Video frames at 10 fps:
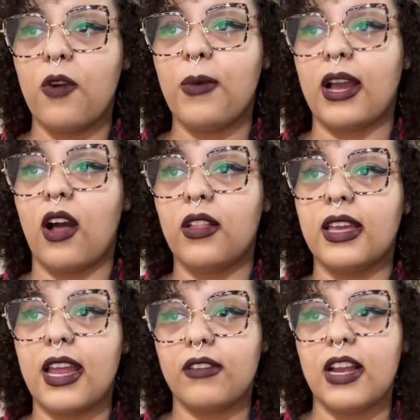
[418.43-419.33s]
by calling it
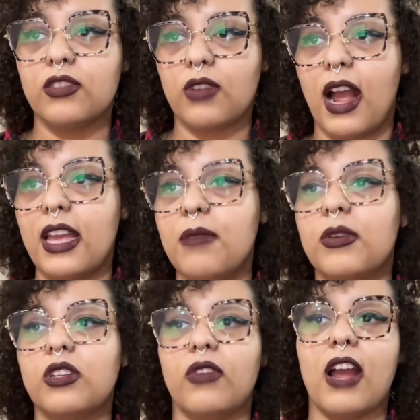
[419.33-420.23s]
a race riot, but
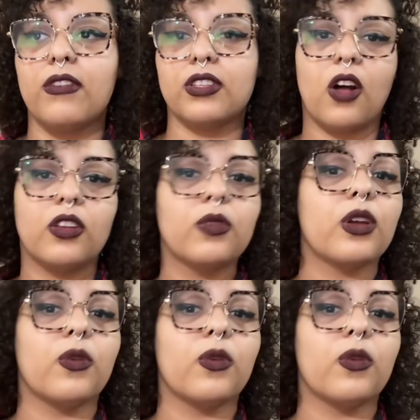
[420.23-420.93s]
survivors called it what it